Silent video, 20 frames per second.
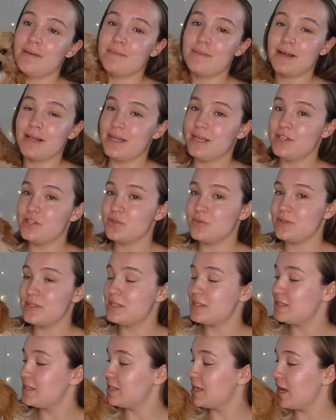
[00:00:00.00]
Marley, do you want
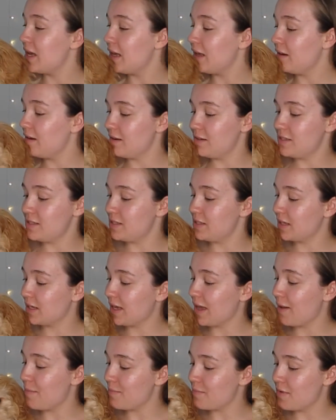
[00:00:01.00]
to say hello to the
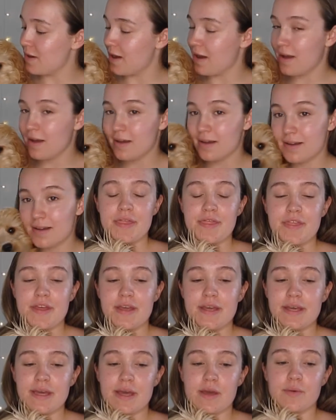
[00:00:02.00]
camera? I
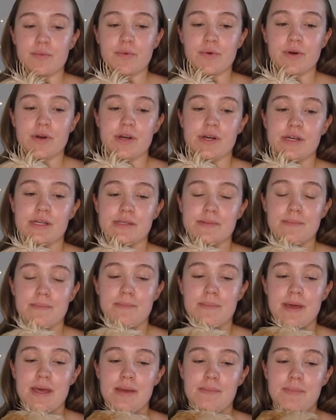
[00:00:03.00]
think it was
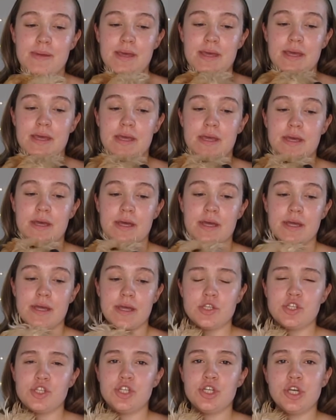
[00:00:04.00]
maybe
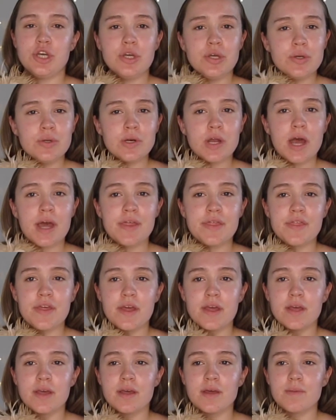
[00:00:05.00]
June,
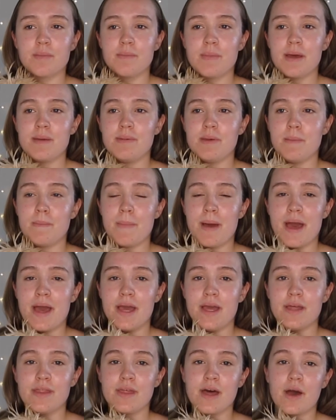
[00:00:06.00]
maybe
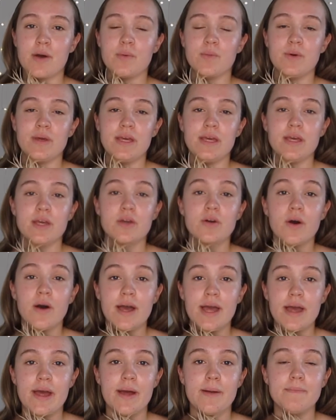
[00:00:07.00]
May that we
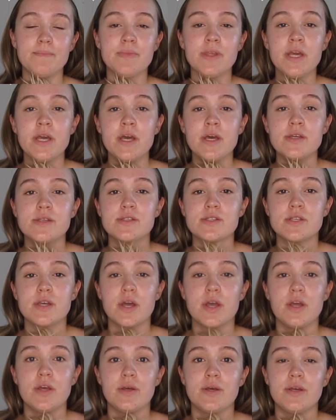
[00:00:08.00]
got him. So
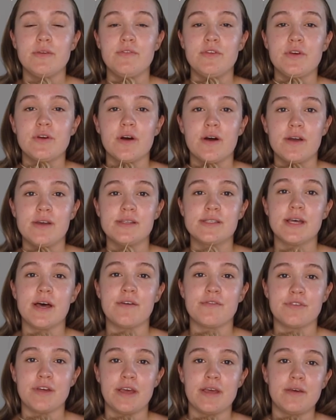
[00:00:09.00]
if you guys
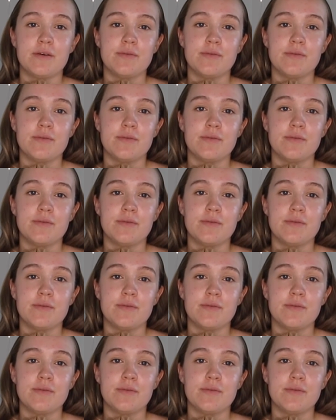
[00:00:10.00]
have